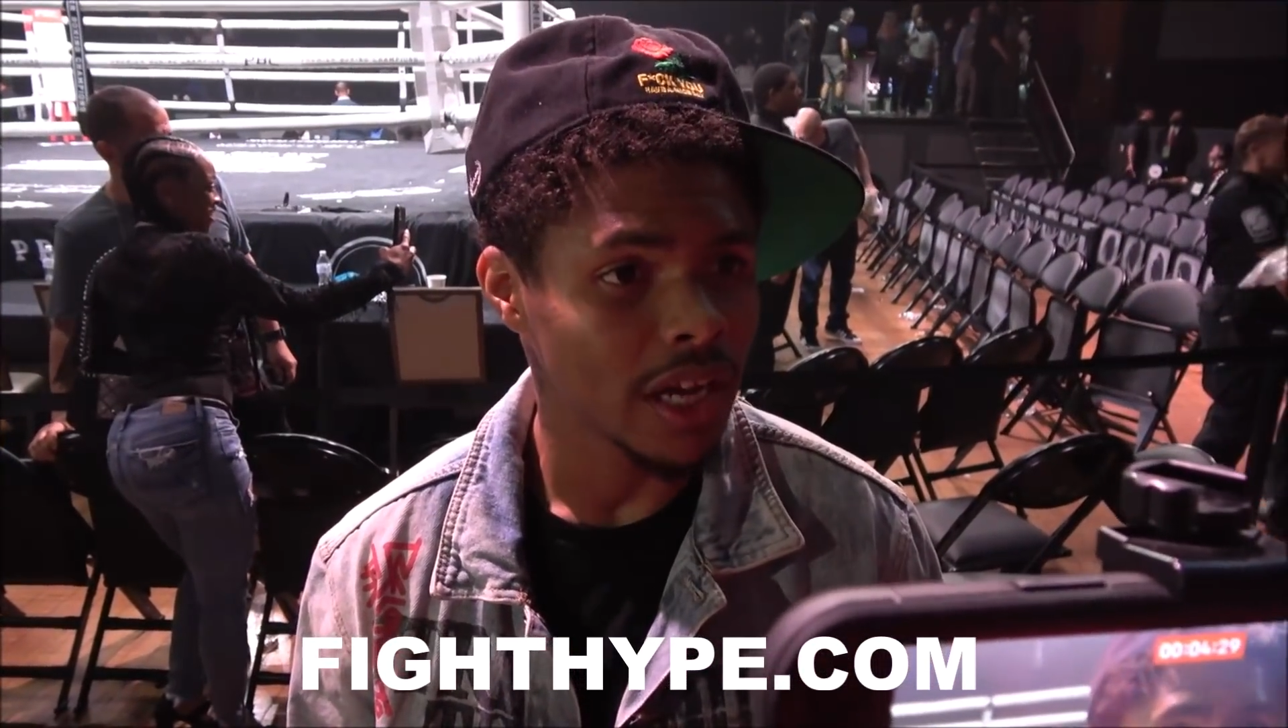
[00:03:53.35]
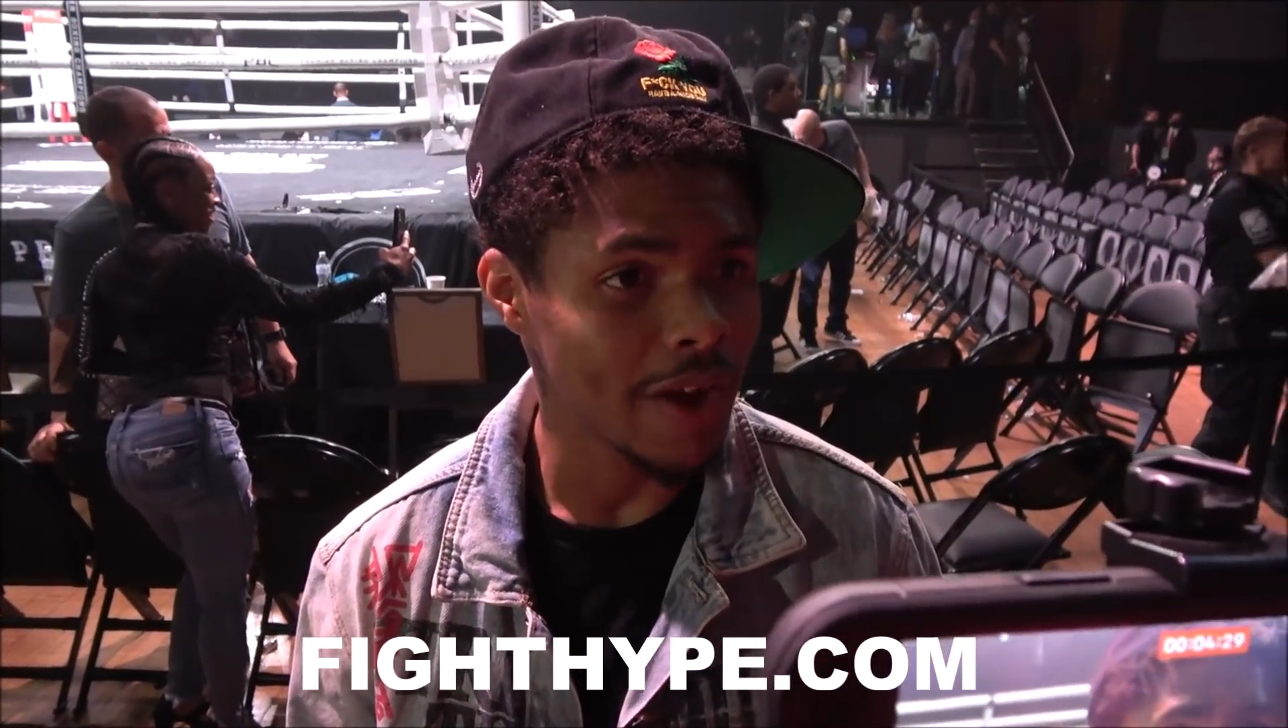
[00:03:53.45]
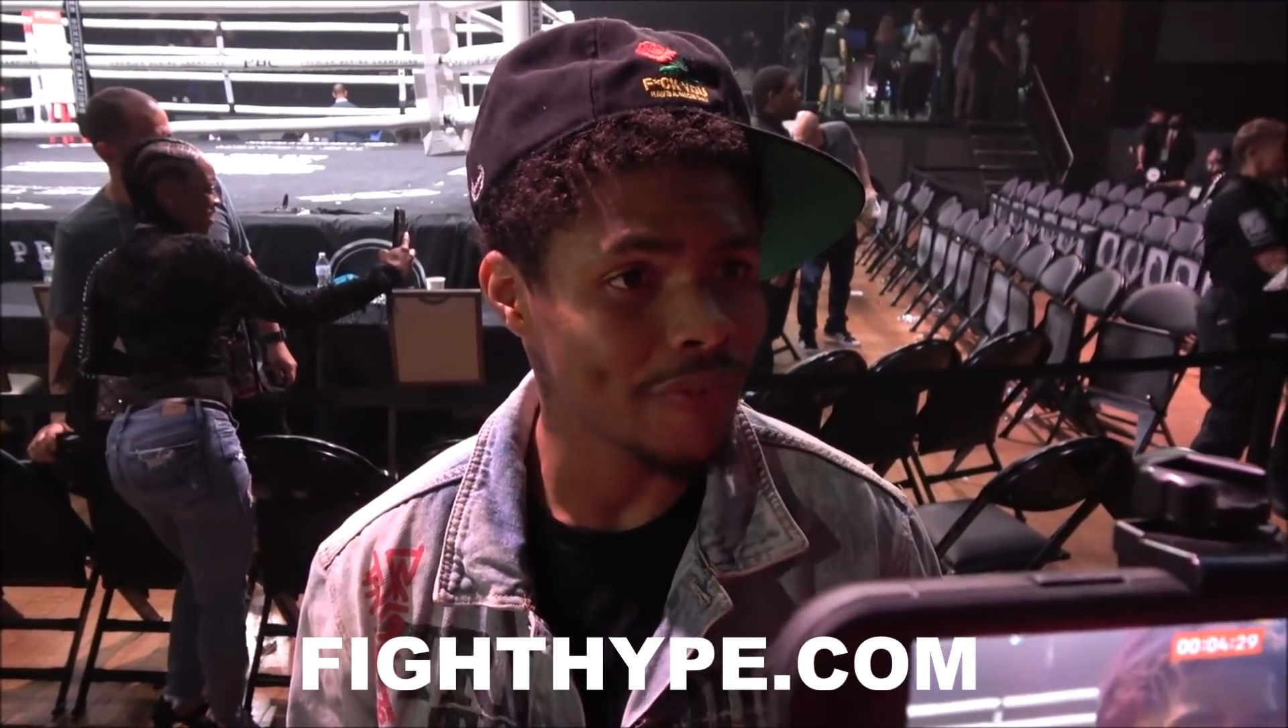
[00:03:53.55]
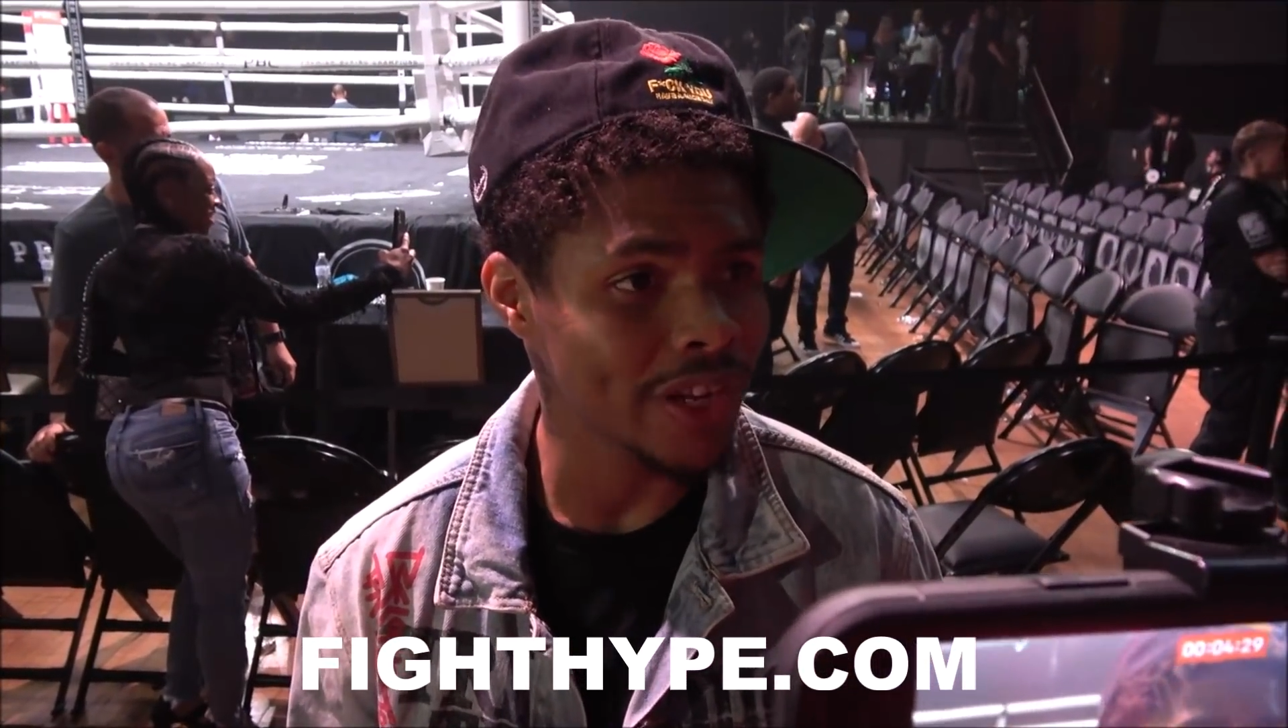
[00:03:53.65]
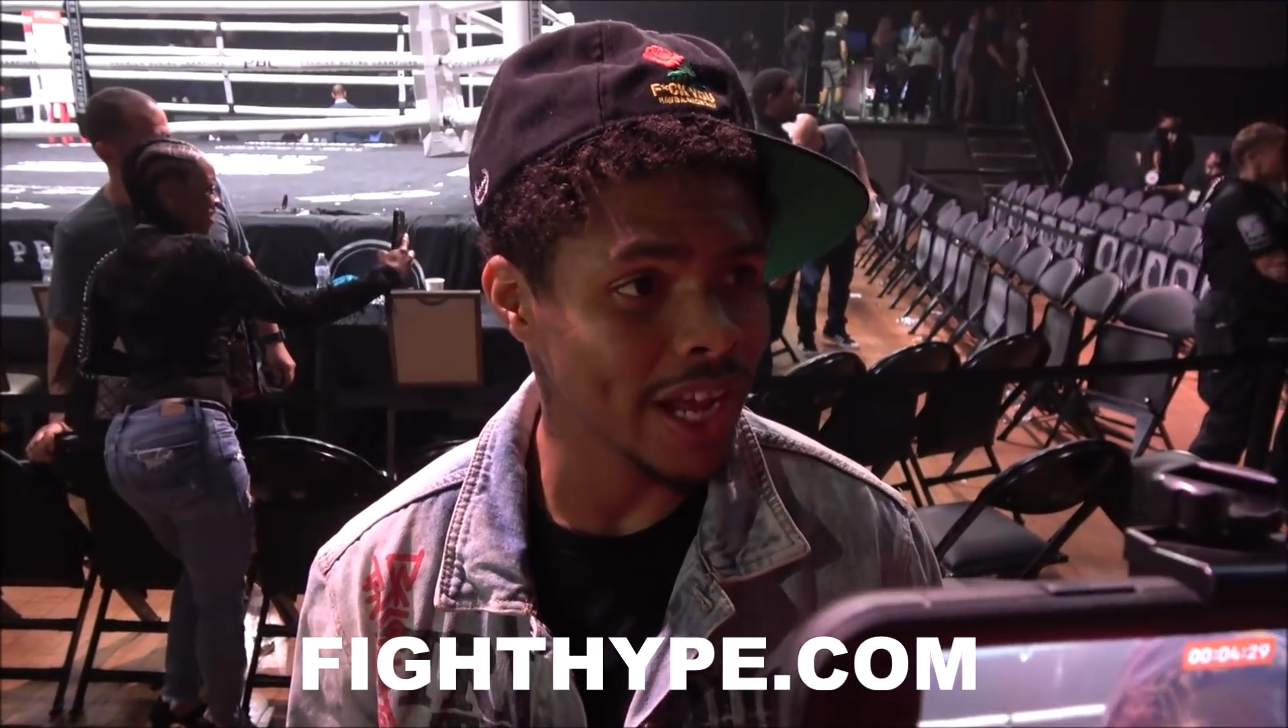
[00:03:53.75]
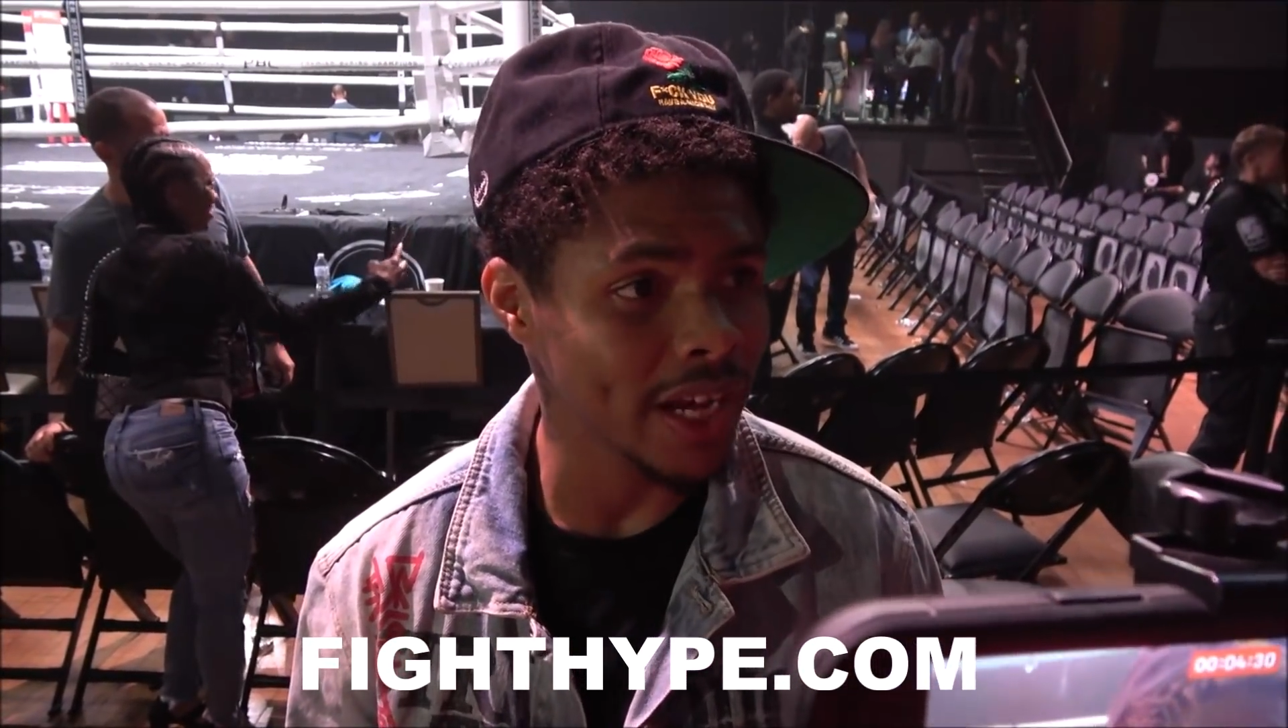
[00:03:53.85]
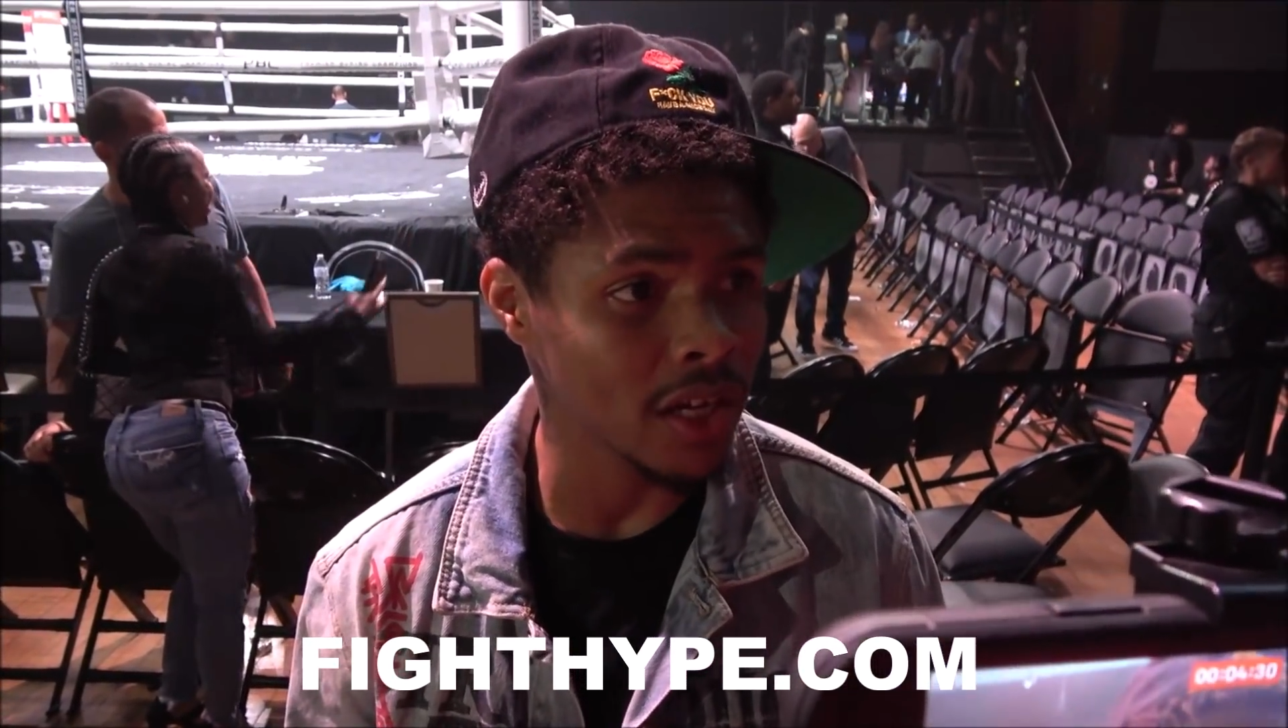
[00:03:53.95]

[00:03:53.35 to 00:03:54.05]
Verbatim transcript: I feel like